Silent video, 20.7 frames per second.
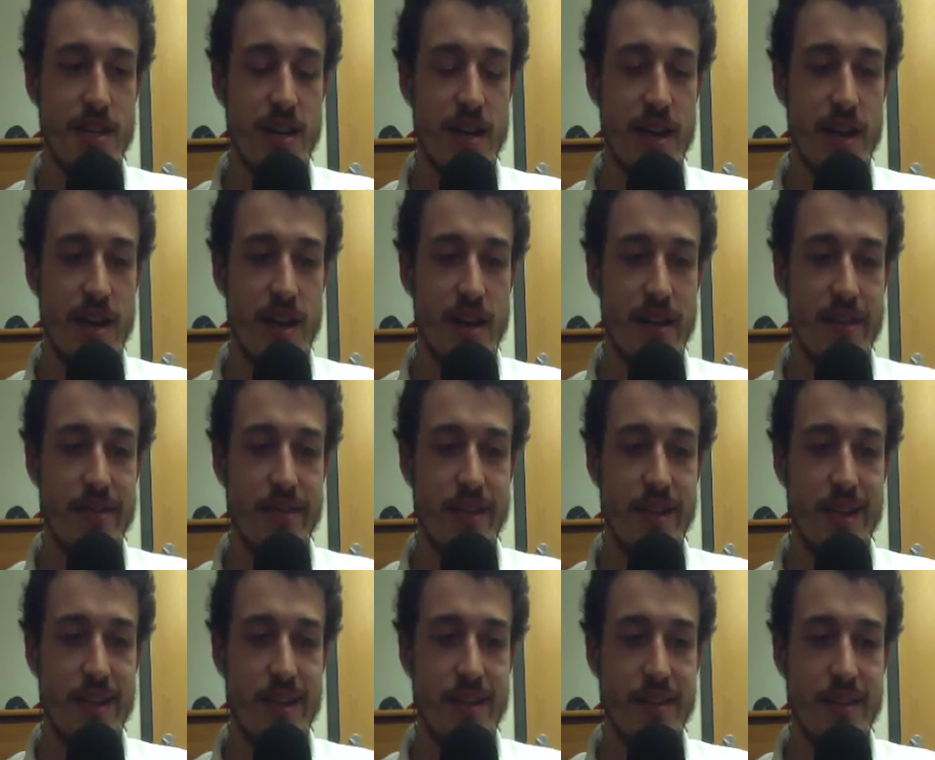Uh,
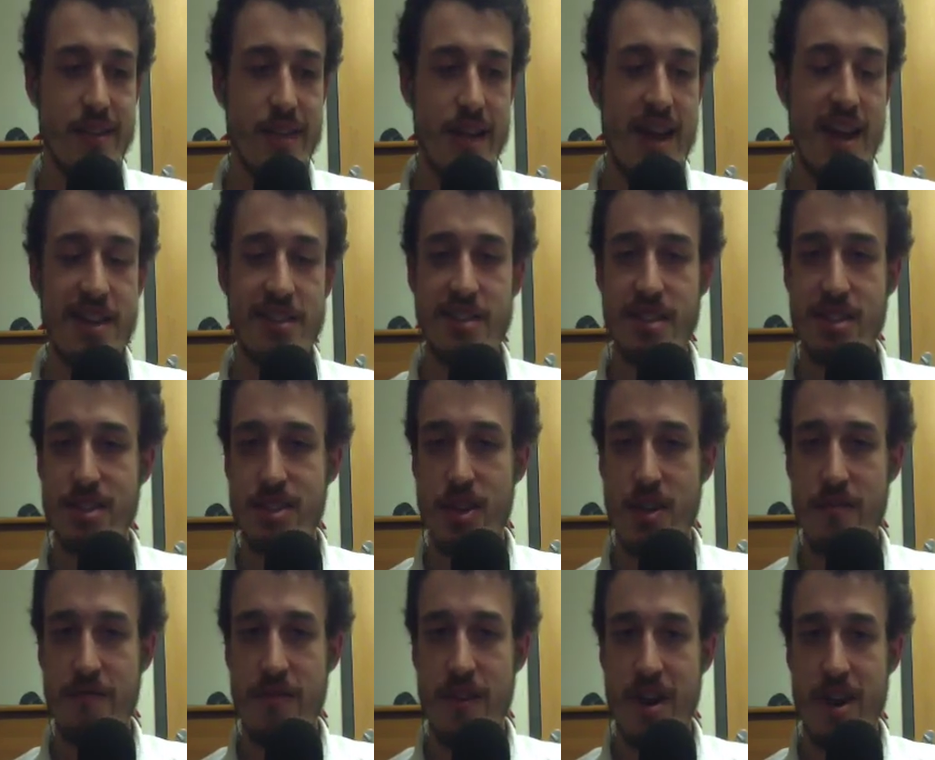the the easiest
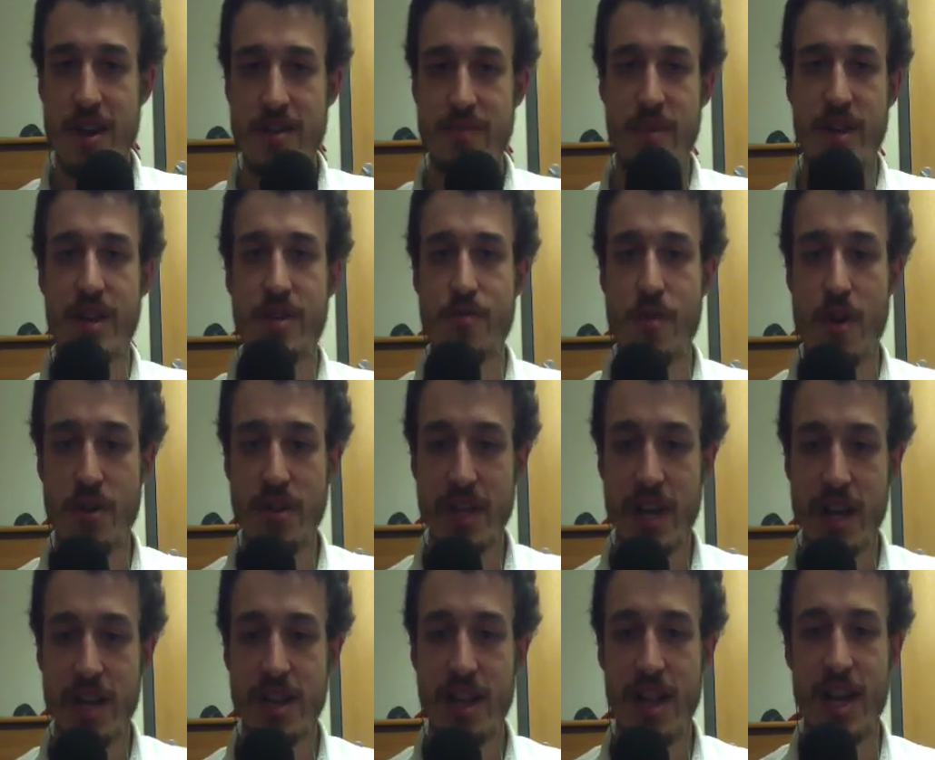so far has been enrolling
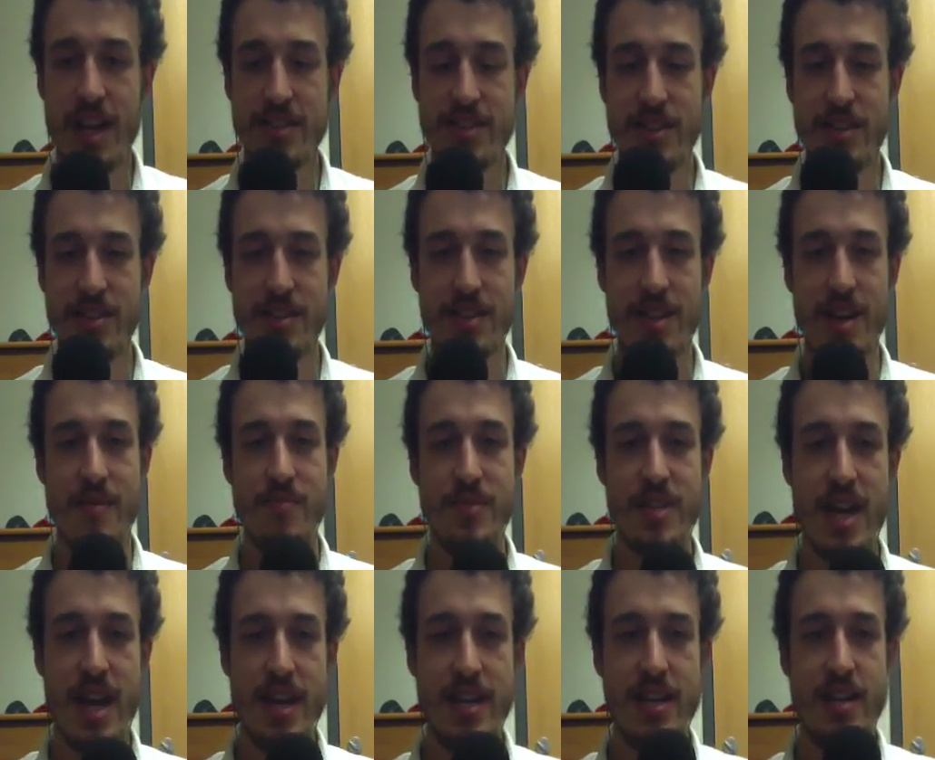in classes. I'm
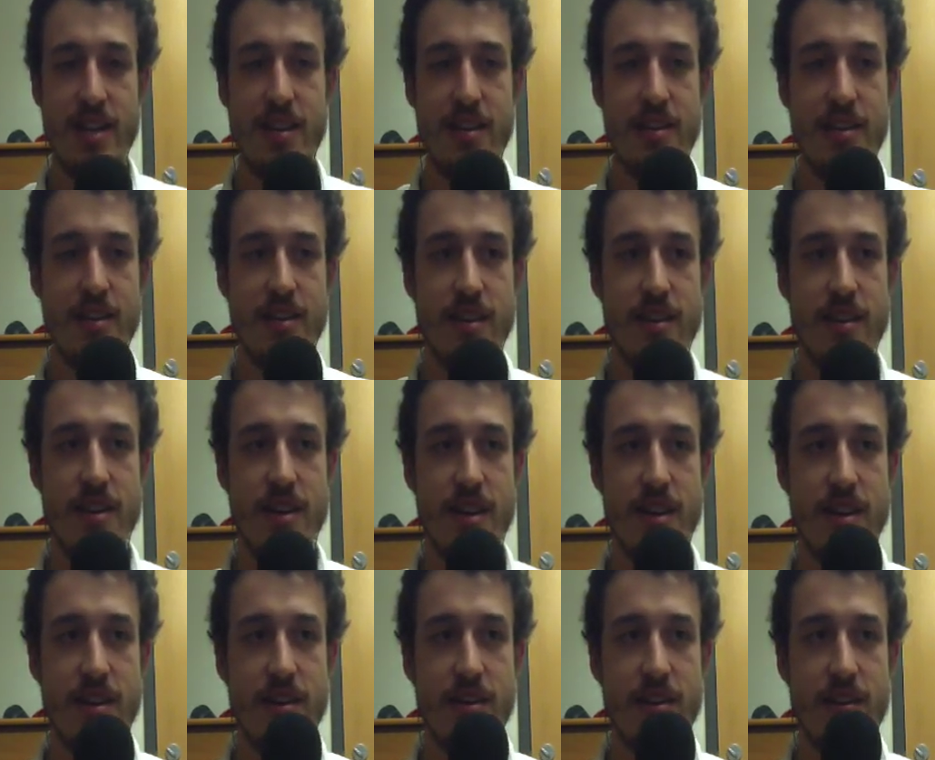taking
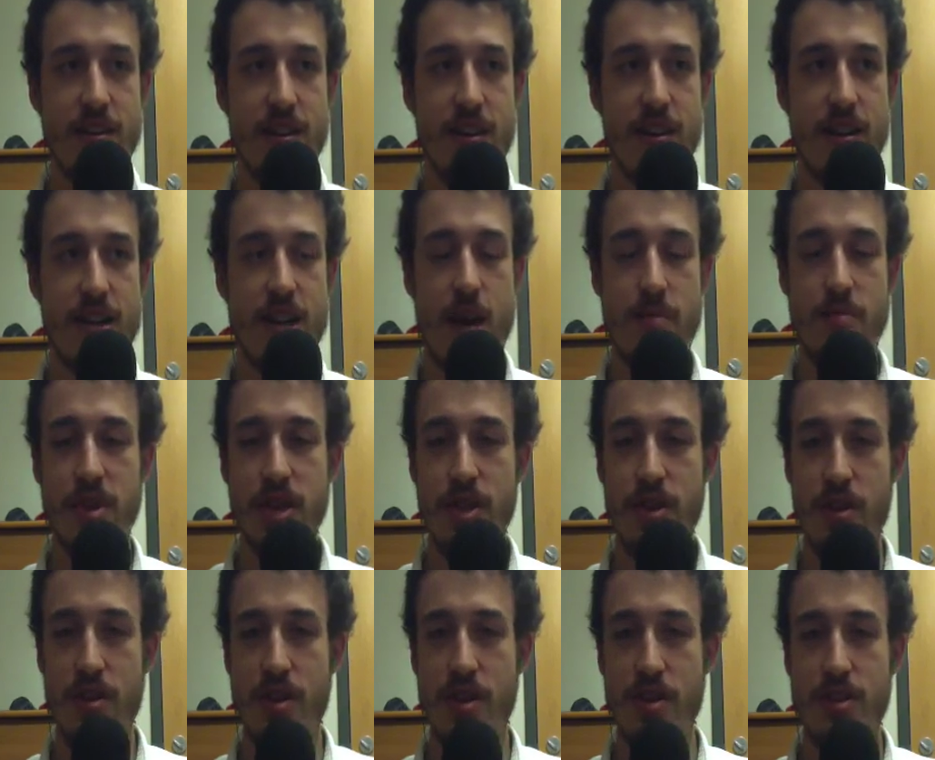uh, a couple of
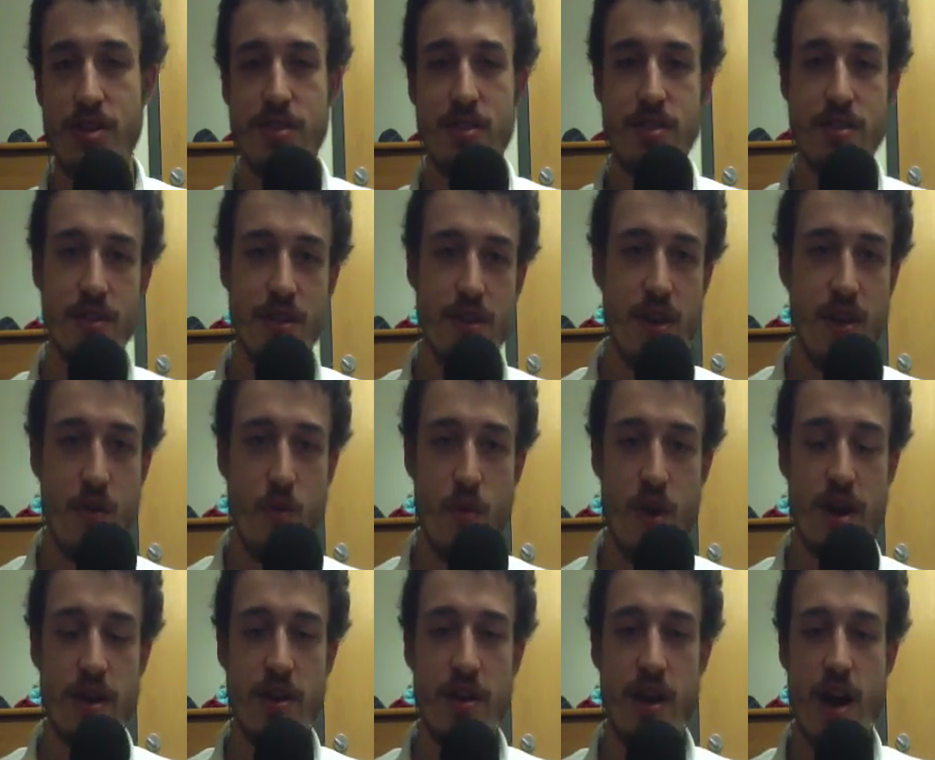units.
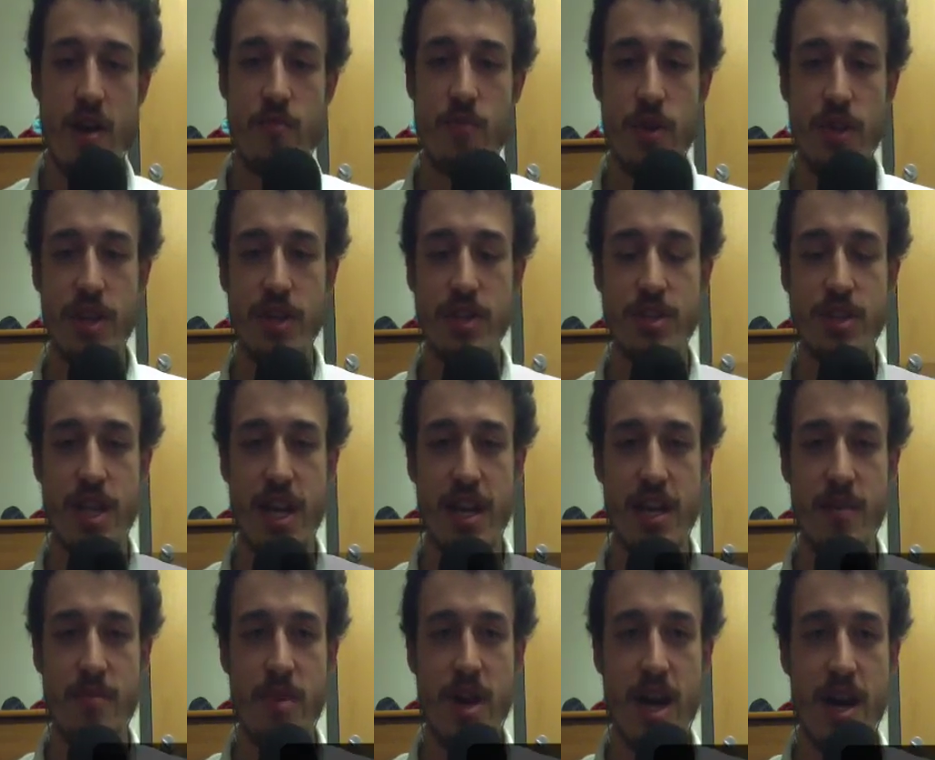One I'm really
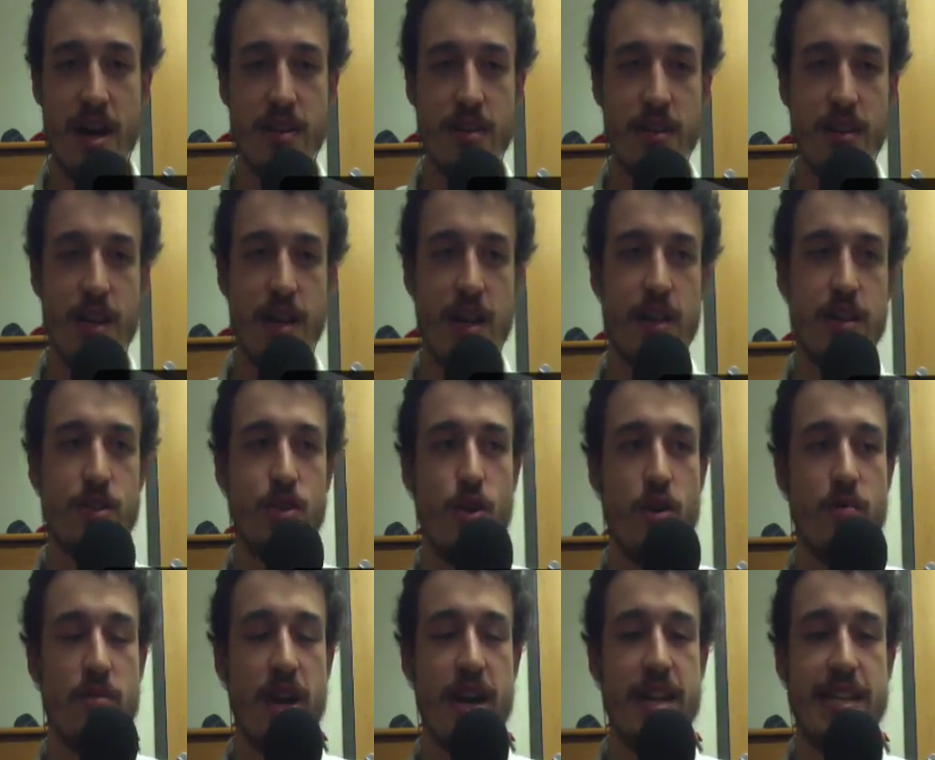excited about, uh,
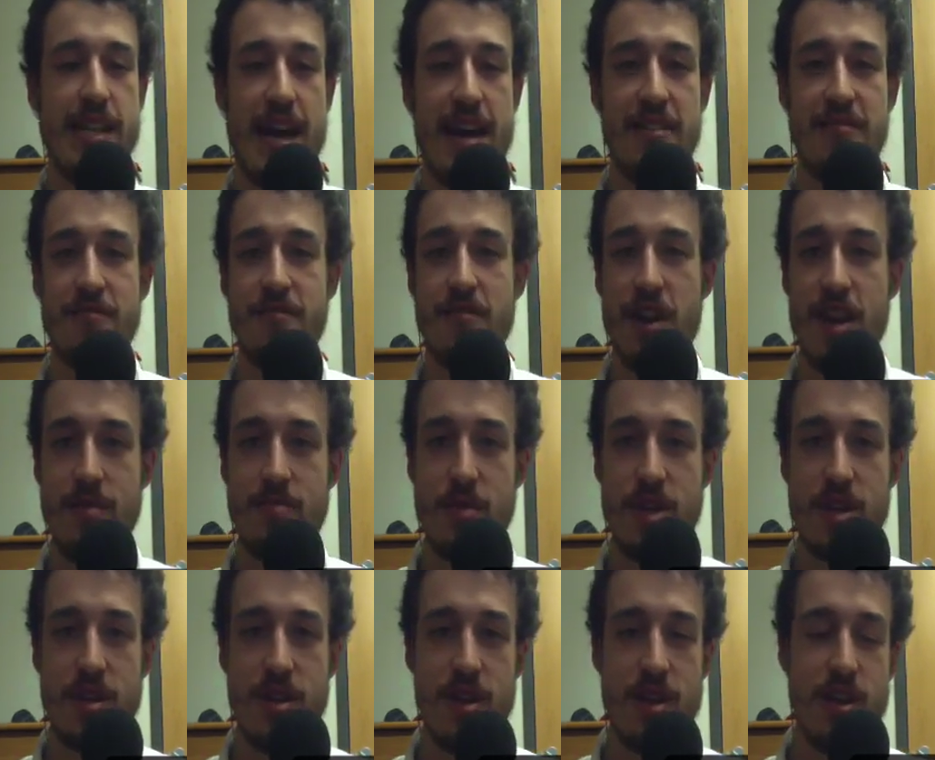taught by Dan
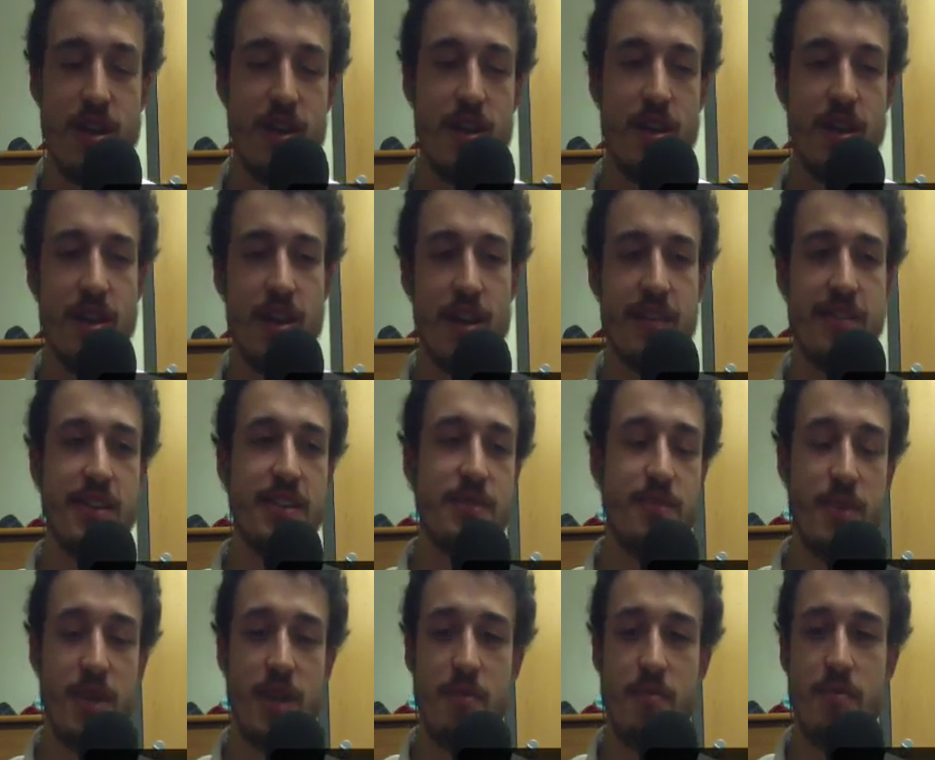Friedman, and there's
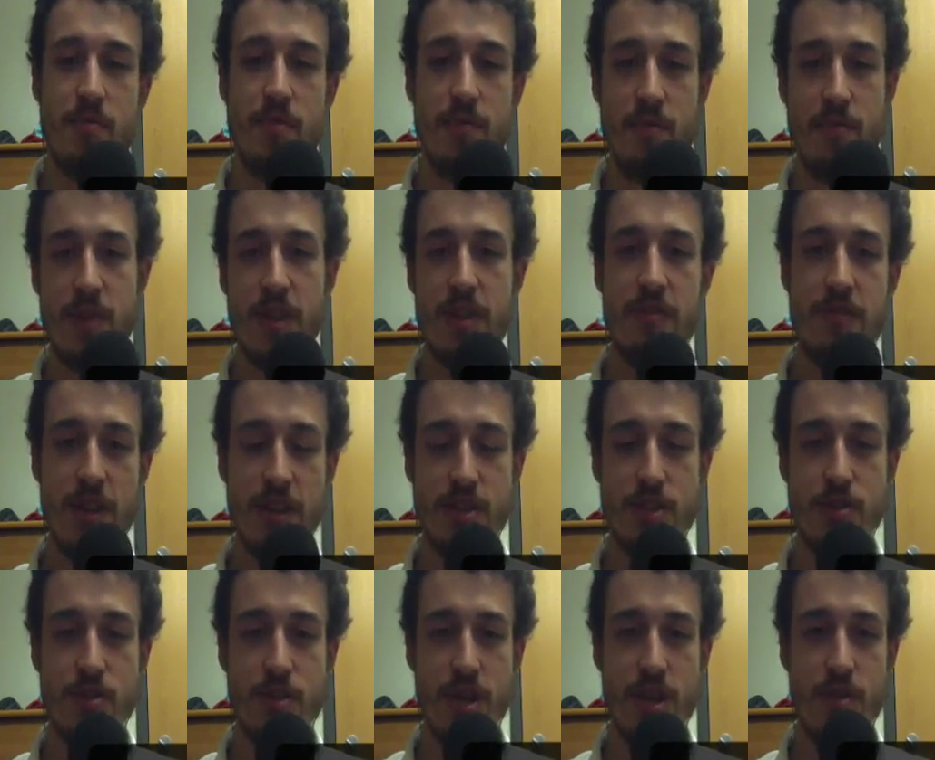been a bit of
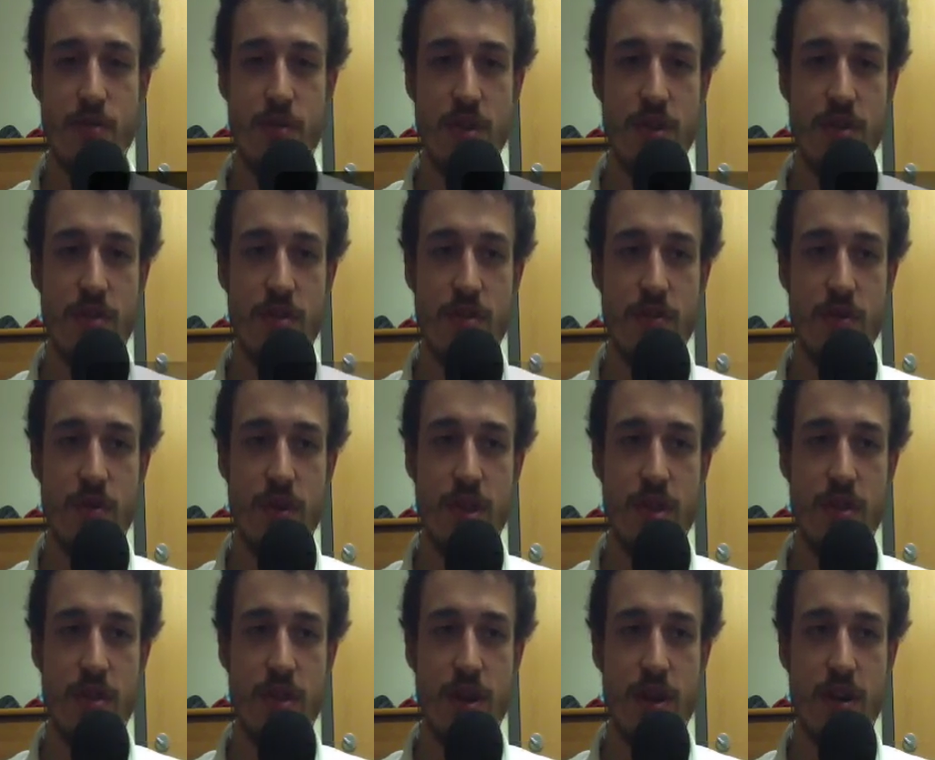history with
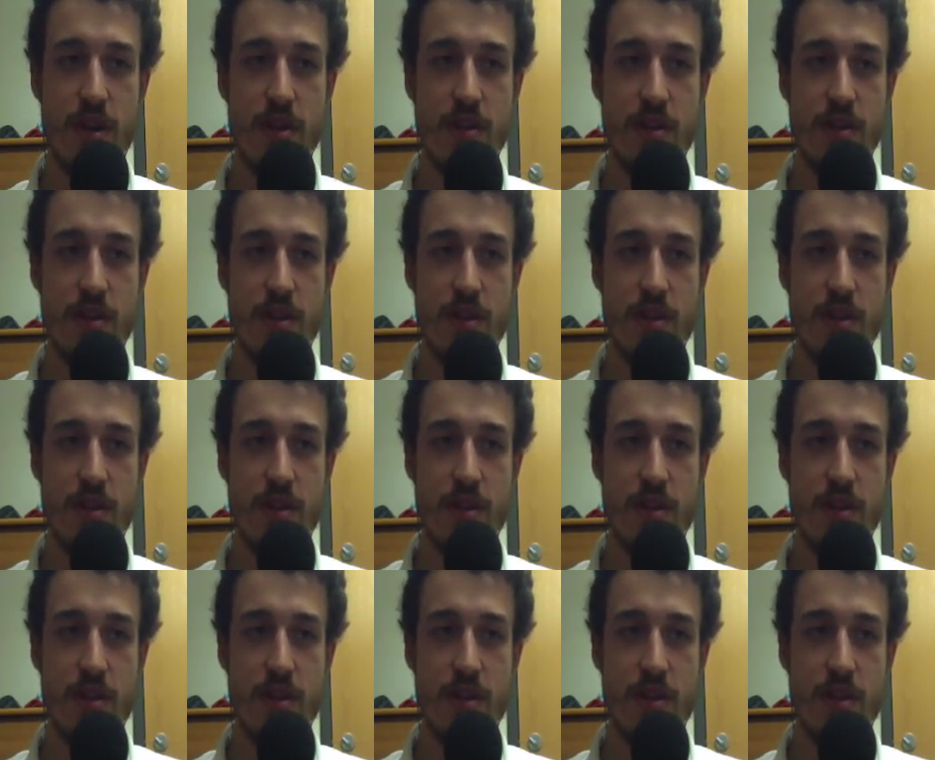with uh,